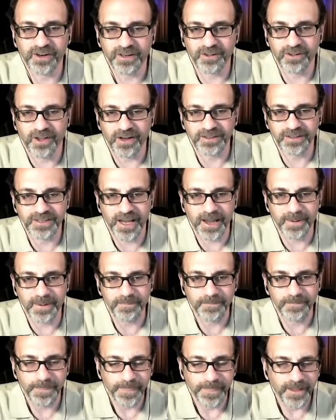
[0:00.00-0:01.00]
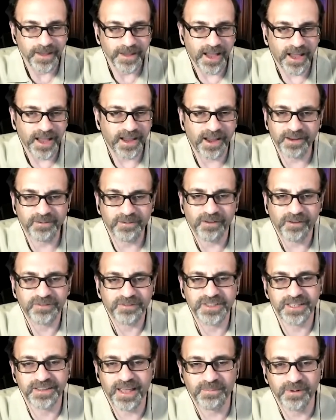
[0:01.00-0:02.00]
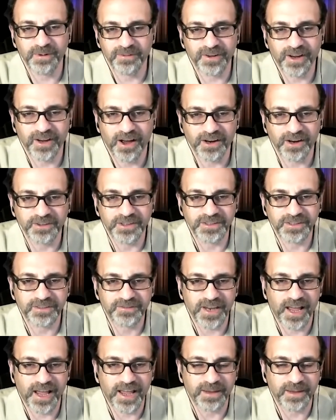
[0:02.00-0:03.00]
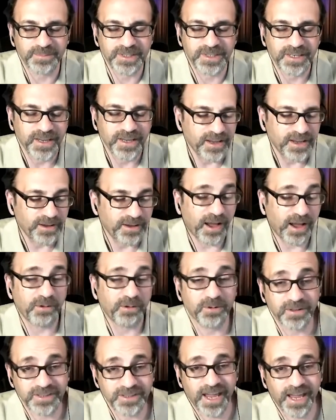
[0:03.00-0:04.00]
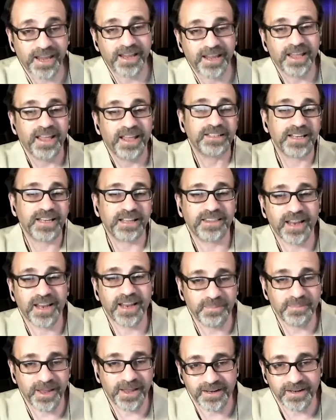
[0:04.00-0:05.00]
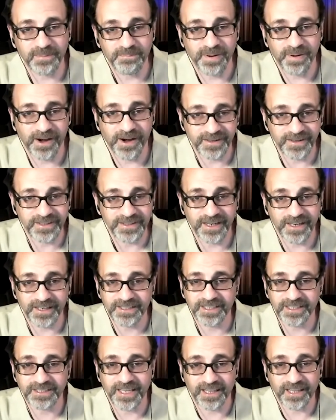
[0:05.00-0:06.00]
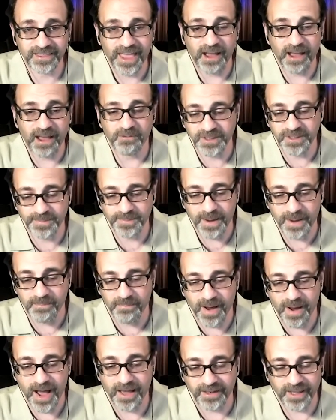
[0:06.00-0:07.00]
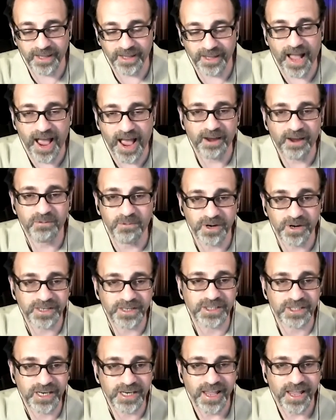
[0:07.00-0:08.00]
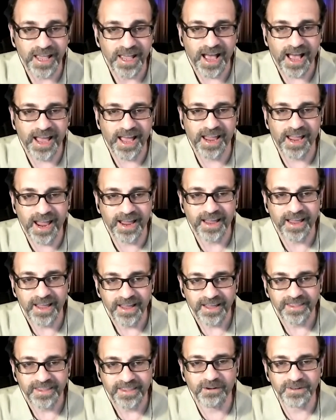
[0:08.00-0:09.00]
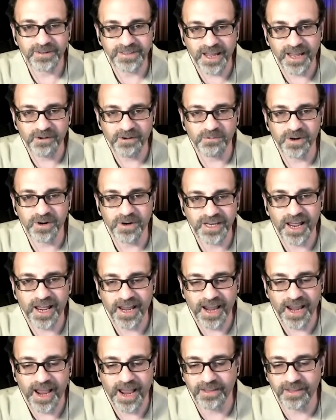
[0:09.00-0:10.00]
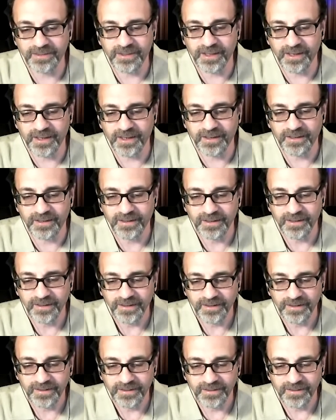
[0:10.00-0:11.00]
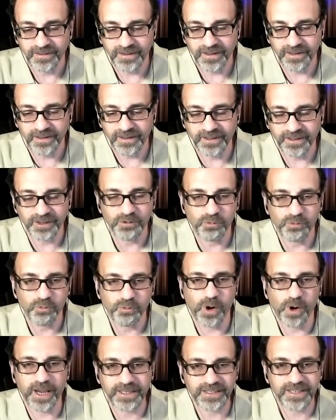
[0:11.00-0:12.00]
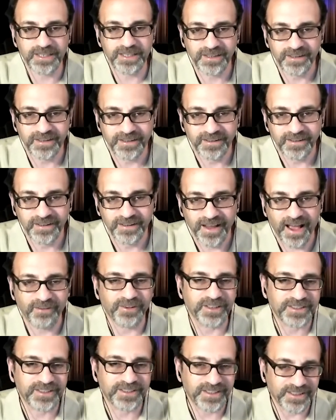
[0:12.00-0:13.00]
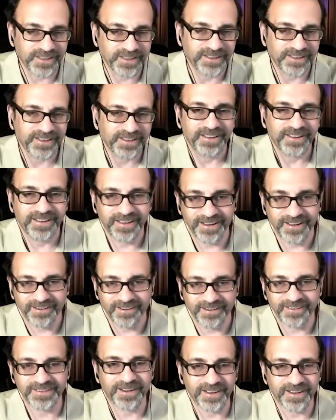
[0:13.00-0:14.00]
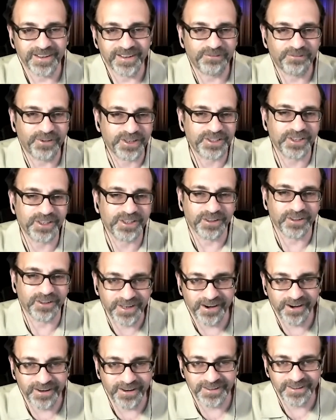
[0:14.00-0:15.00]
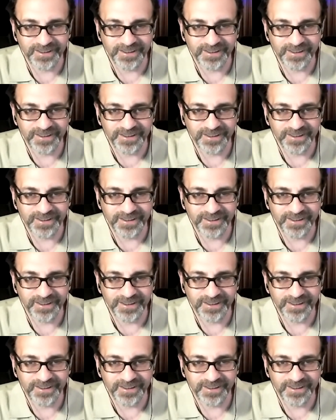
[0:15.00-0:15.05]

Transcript: long time. Yeah. I, have seen that movie hundreds of times. Now, I will say it's not that I made a comparison. It's just like that was my mod. Like I wished Your mod, I had. Yeah. That was I wished I had the the the wit obviously, you know, it's a, it's a fictional character.